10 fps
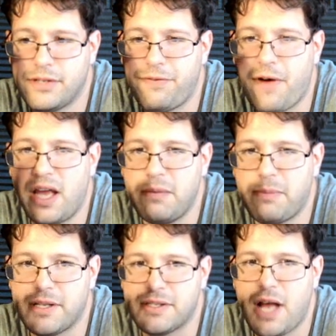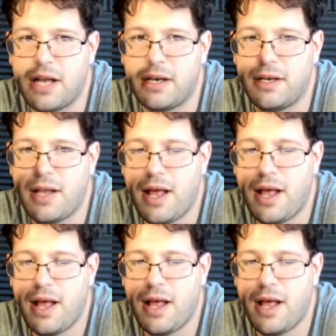fine, but it's not
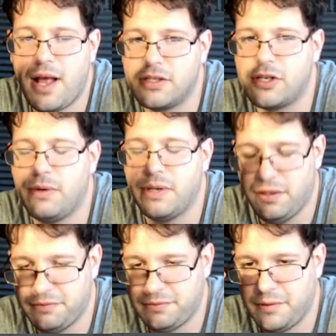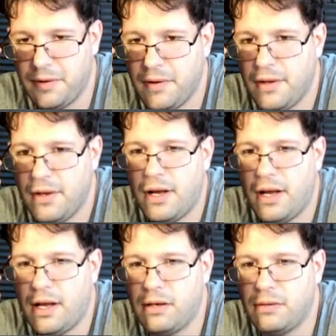intuitive.
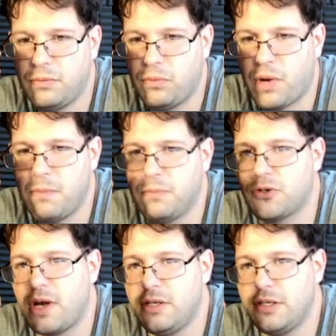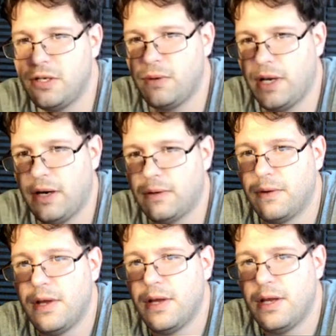What I'm trying to do here.
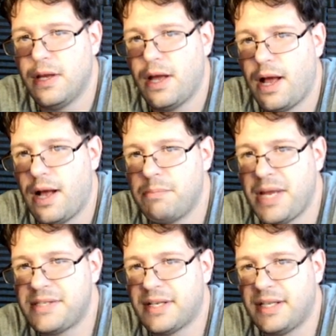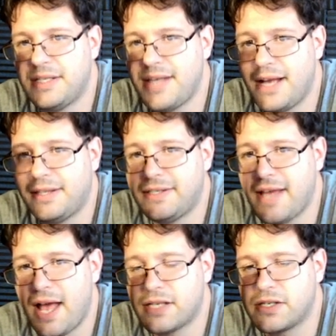Basically, take the
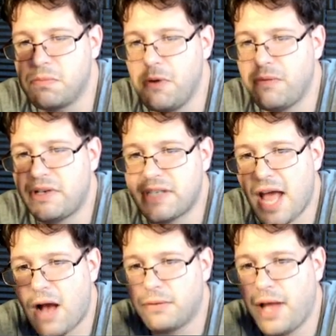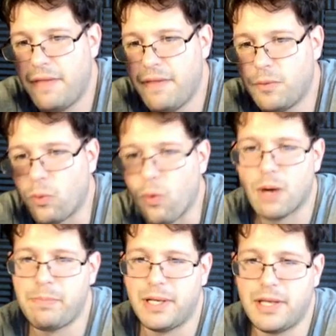text, move it down, and then
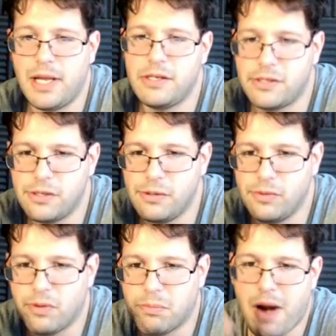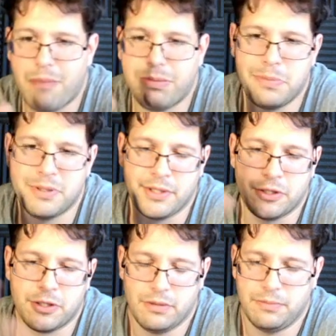warp it into the proper
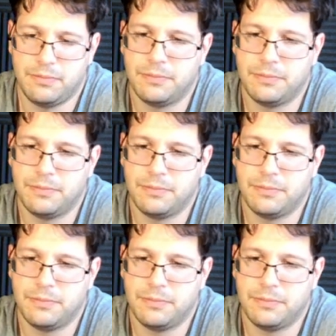position.